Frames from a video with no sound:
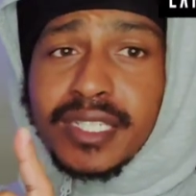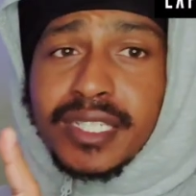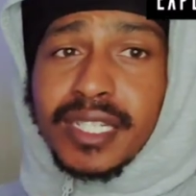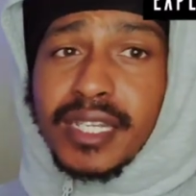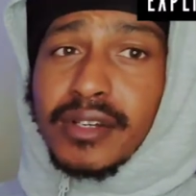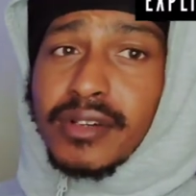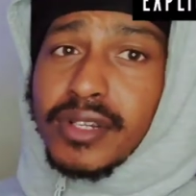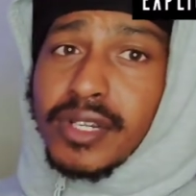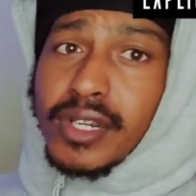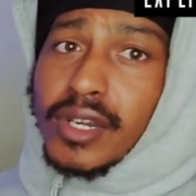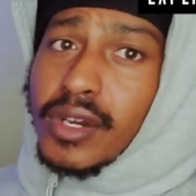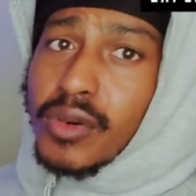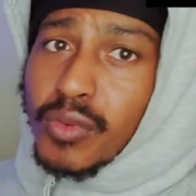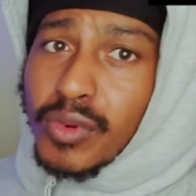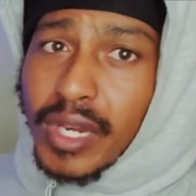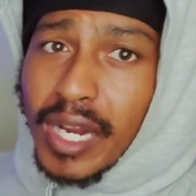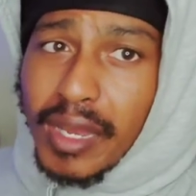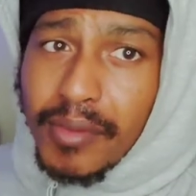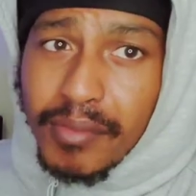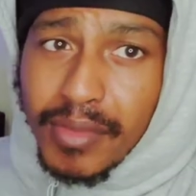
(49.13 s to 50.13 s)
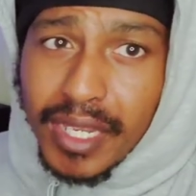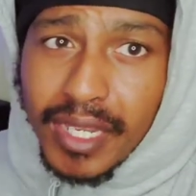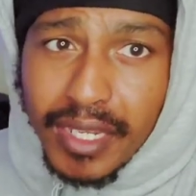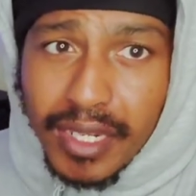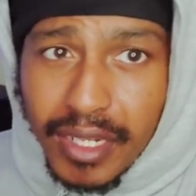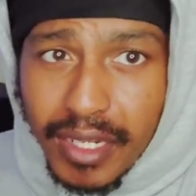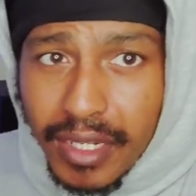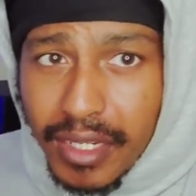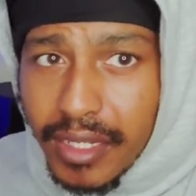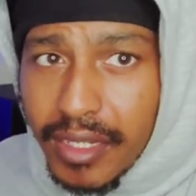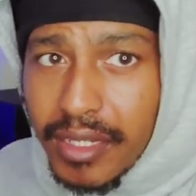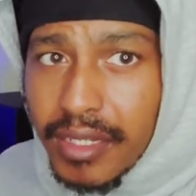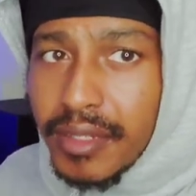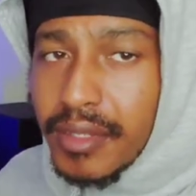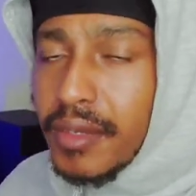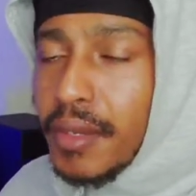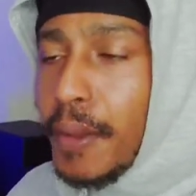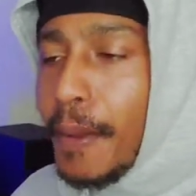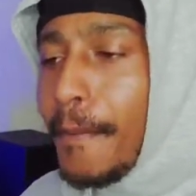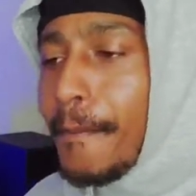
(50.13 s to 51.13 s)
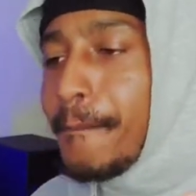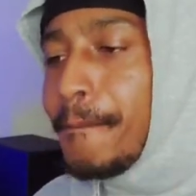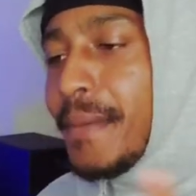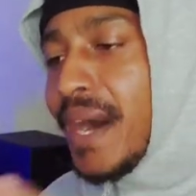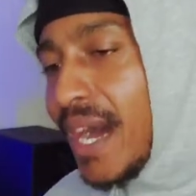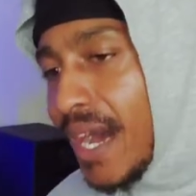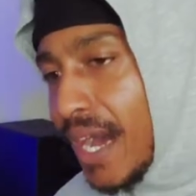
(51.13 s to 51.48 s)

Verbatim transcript: tell y'all what I made my